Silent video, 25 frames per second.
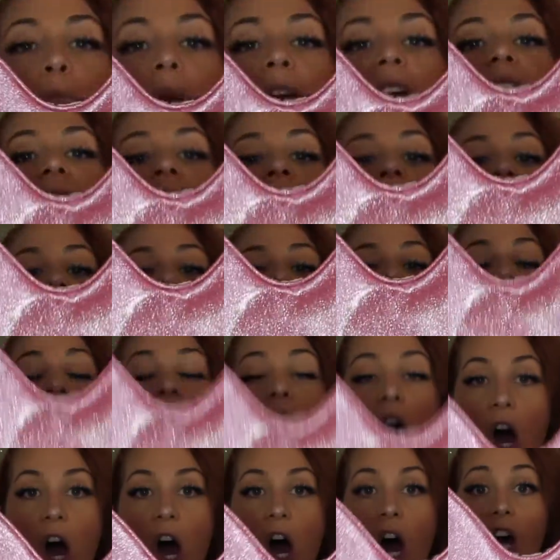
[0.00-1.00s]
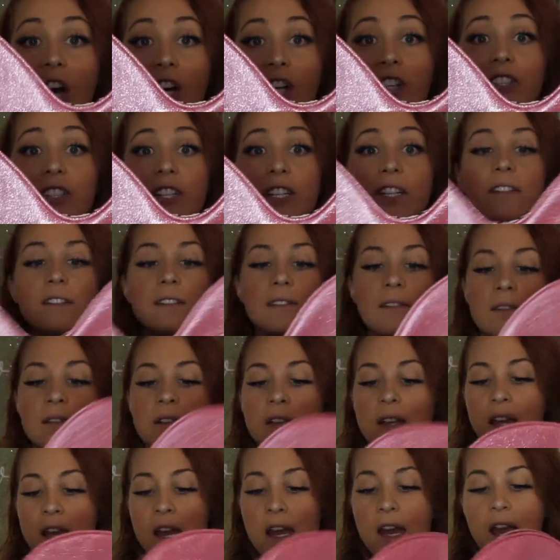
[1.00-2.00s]
big heart,
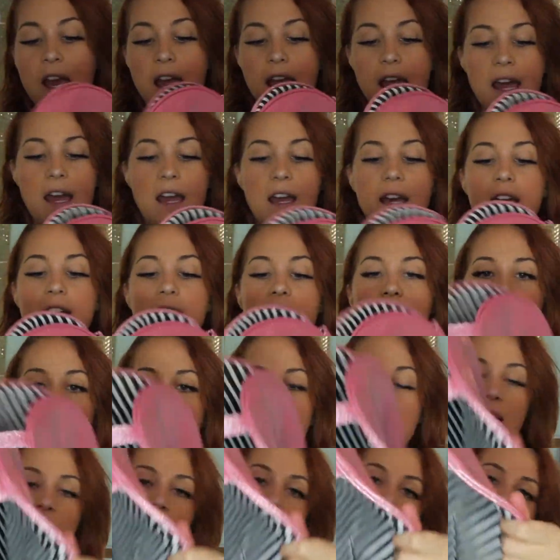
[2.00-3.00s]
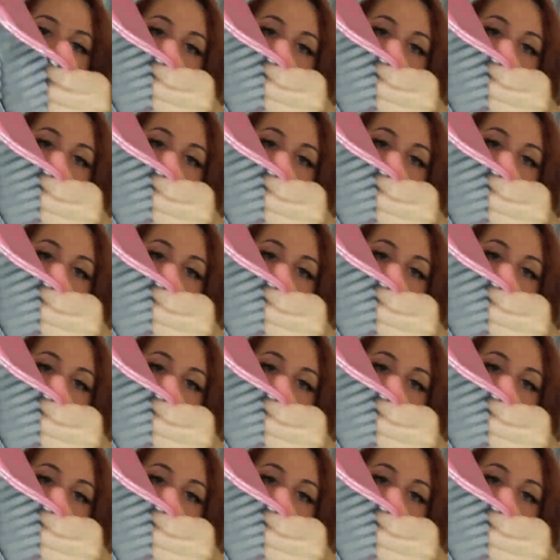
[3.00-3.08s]
and it's